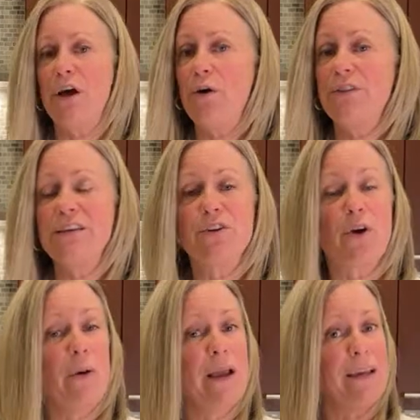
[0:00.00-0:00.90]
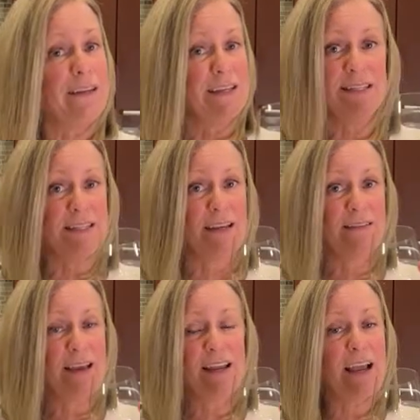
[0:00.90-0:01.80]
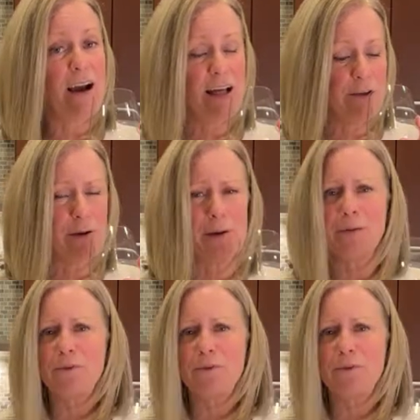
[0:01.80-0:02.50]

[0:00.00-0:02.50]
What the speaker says: Oh, these are quick and easy, and I highly recommend them.